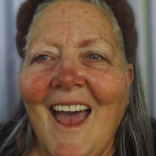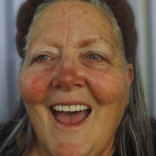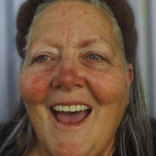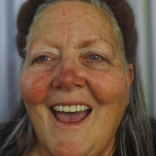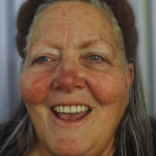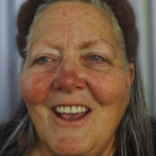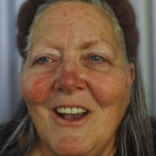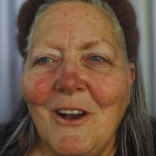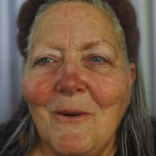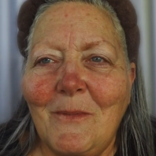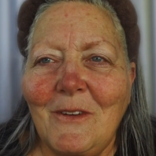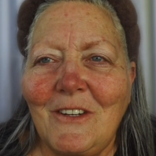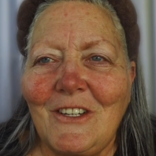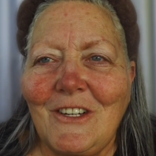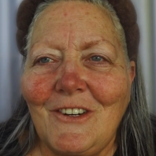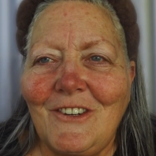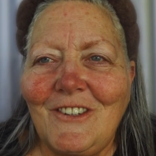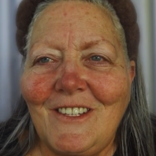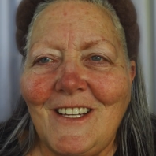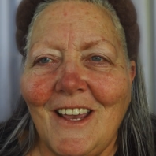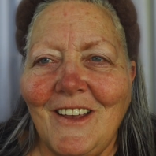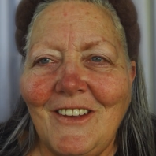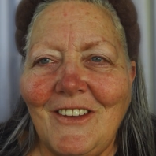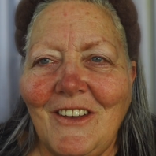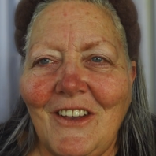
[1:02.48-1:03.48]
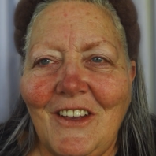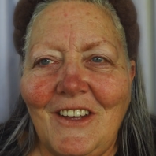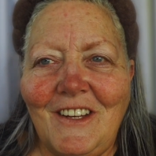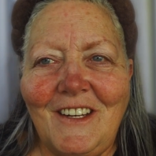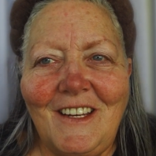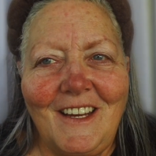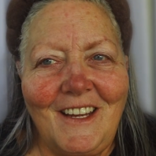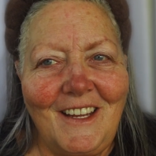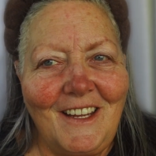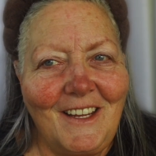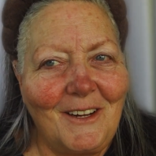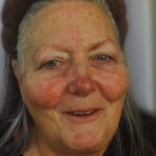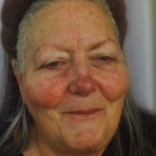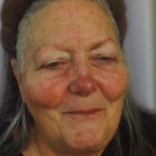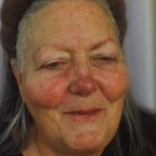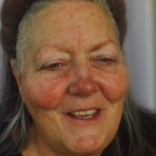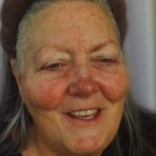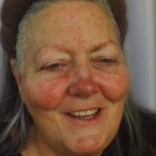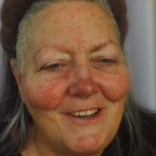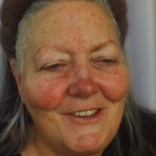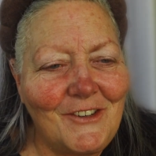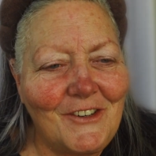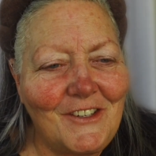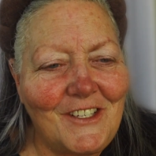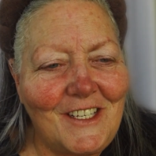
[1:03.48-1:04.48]
I hope it turns out good. It'll be
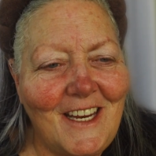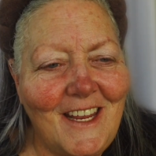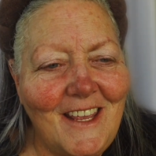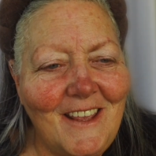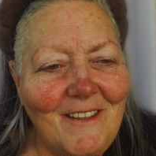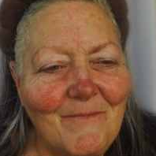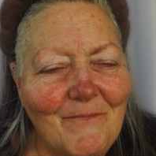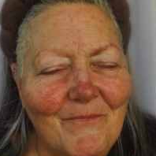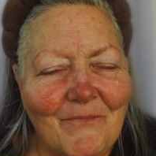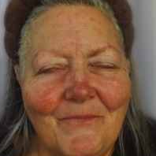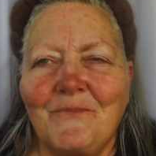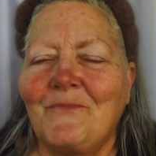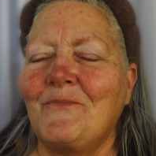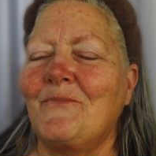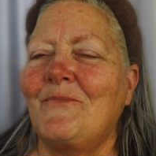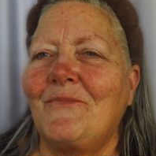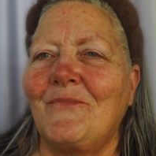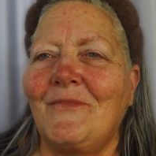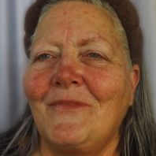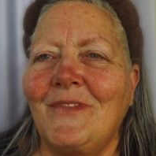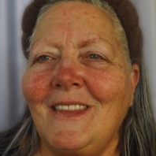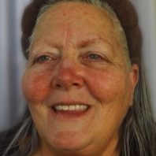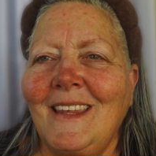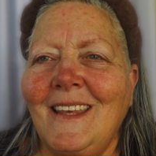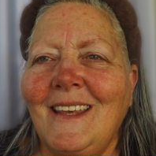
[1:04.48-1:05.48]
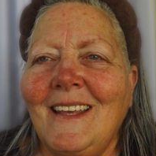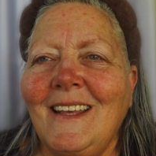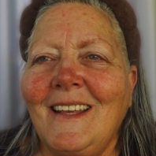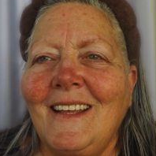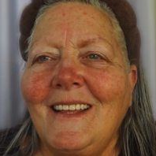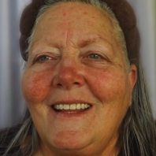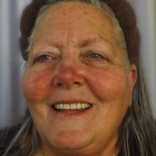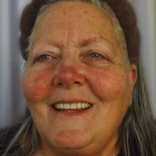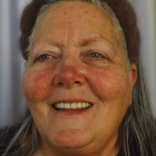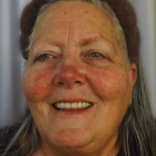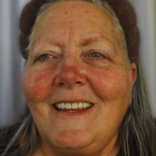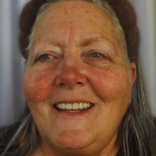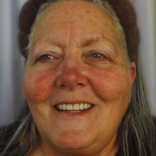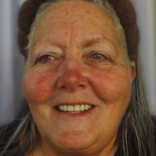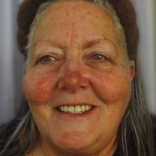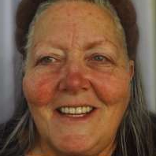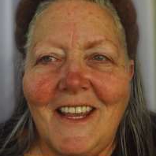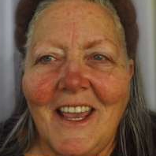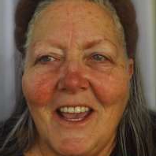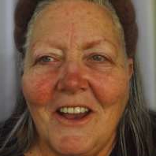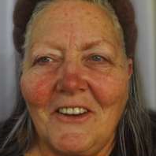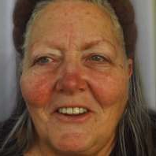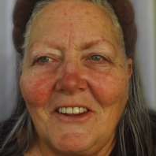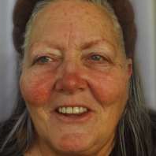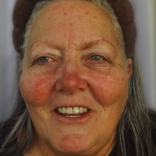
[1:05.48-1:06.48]
interesting. Let's
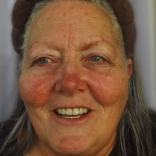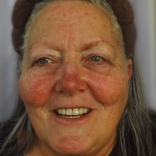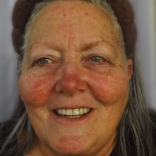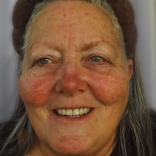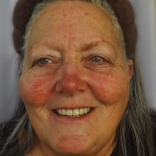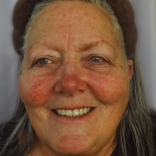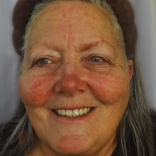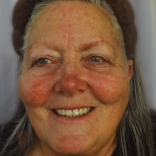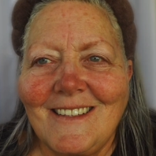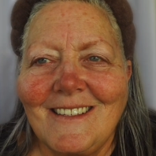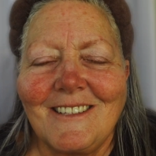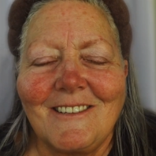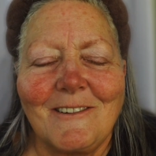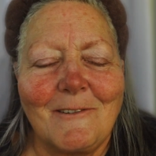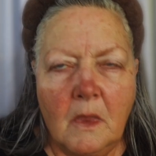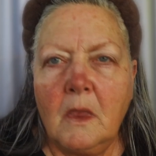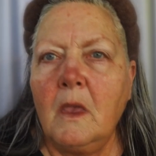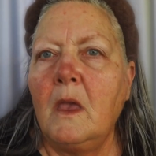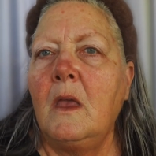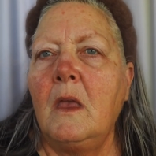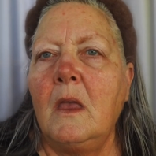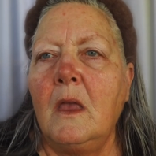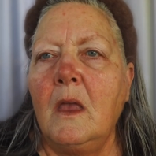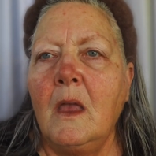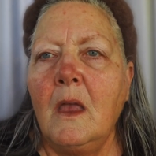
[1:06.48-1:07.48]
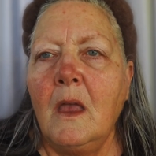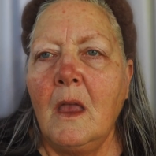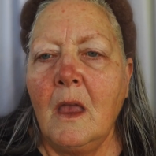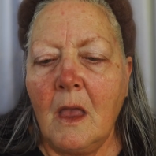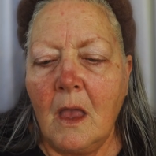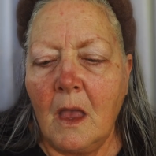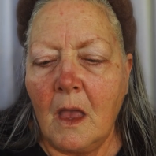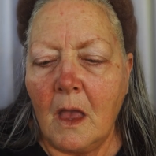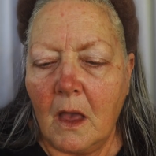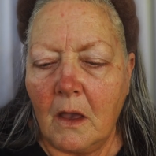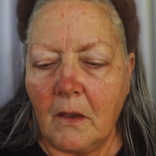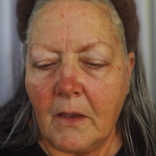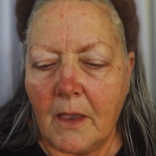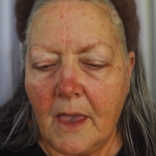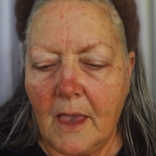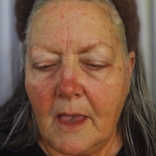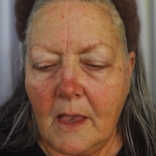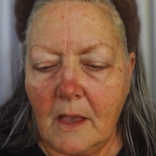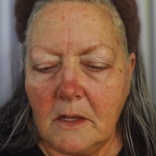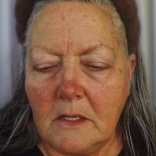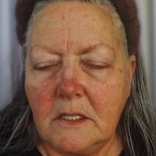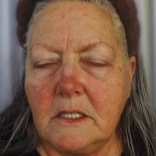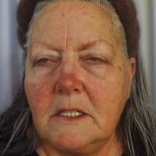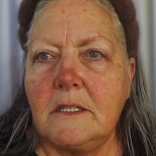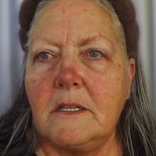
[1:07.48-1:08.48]
see how it looks.
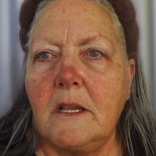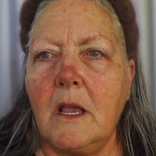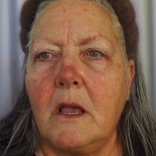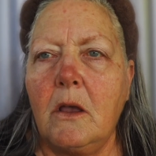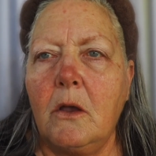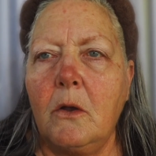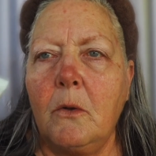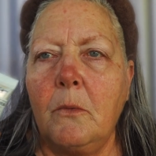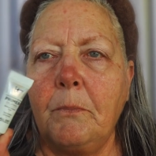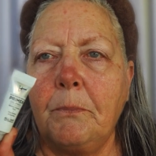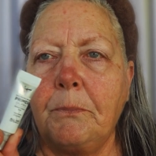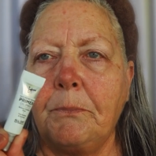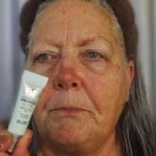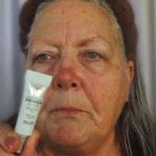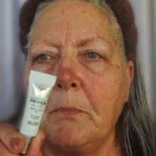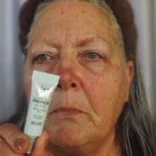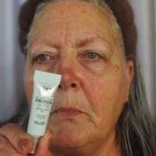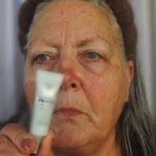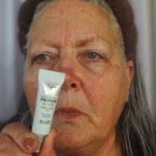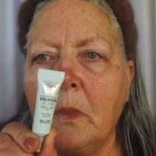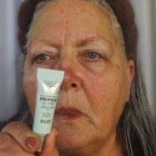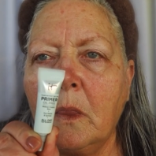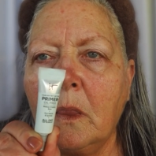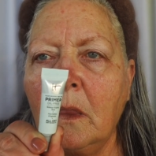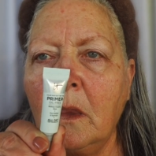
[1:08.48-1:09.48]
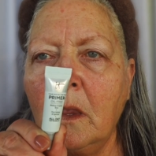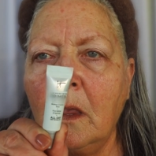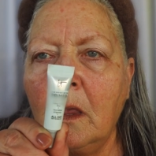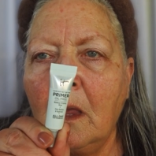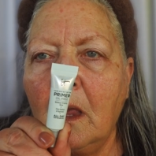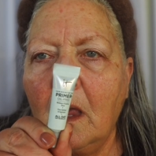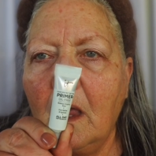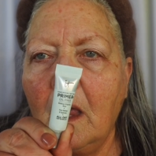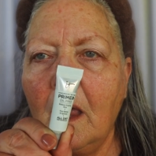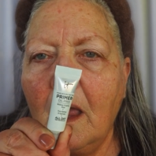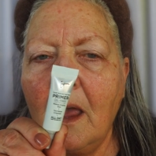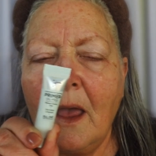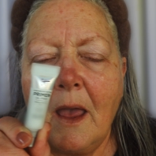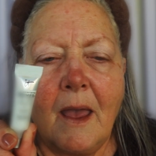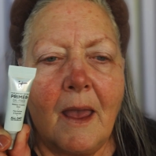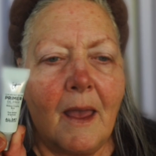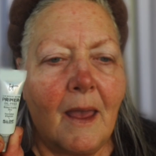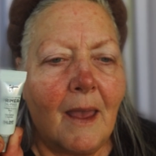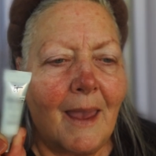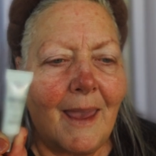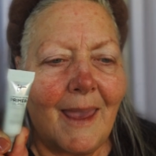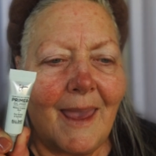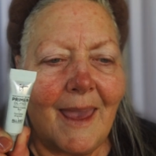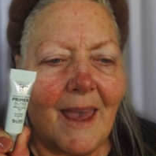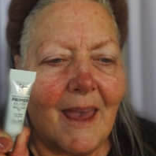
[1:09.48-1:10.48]
Okay, so
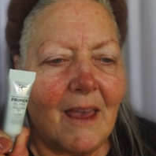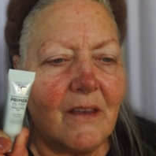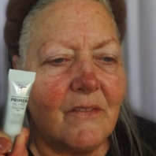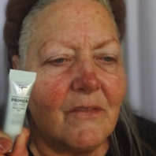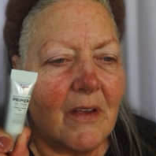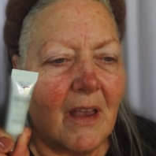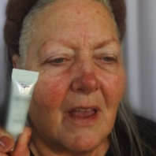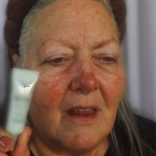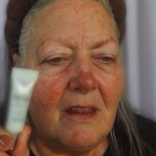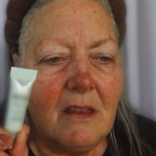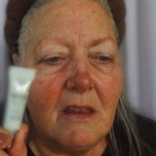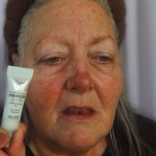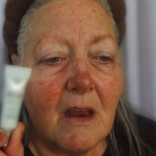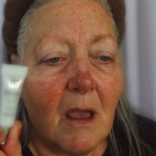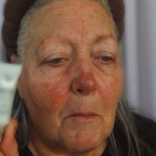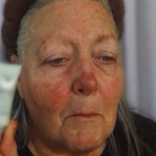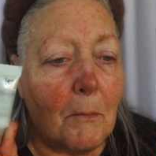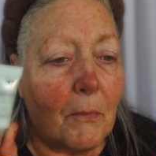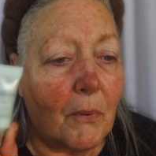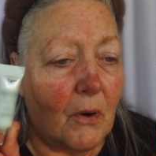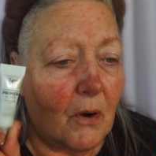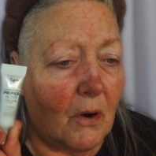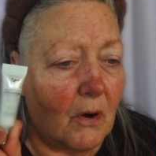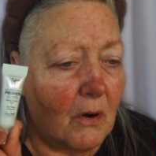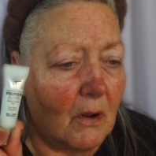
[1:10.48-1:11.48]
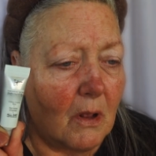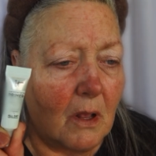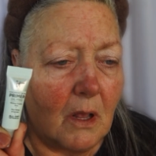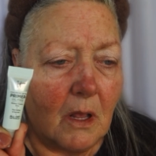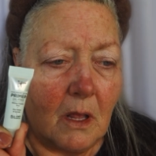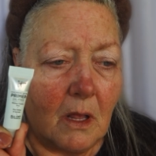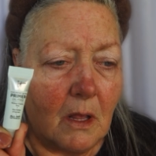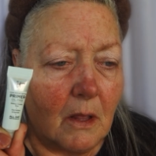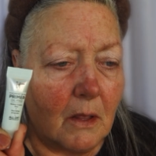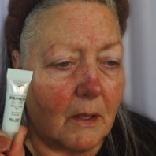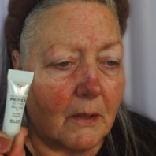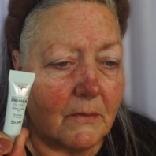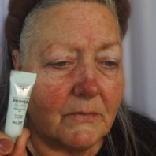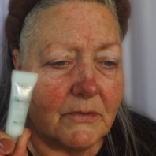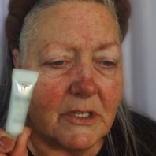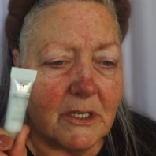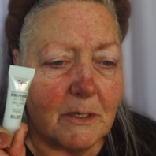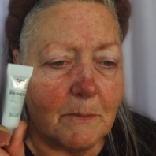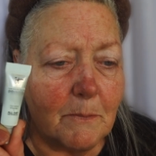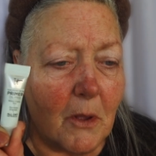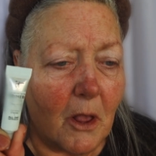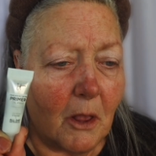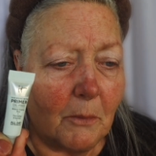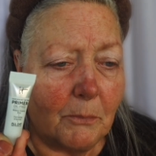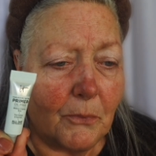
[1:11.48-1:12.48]
I have a number of
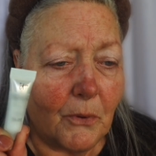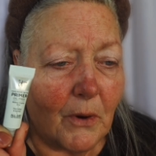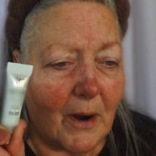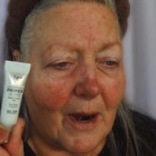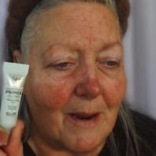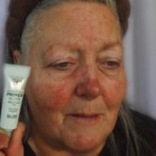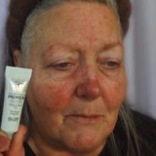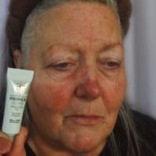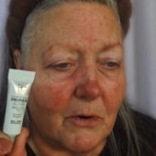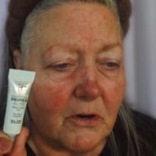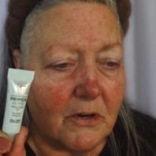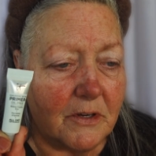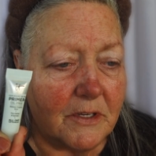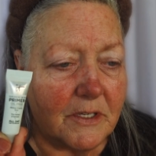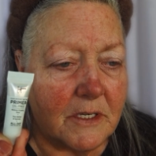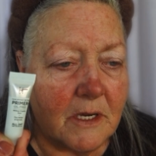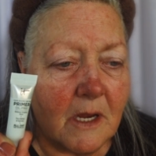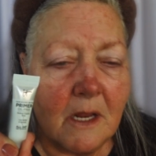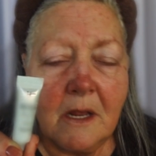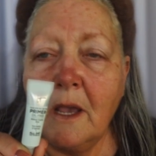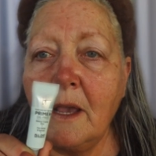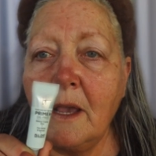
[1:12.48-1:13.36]
small primers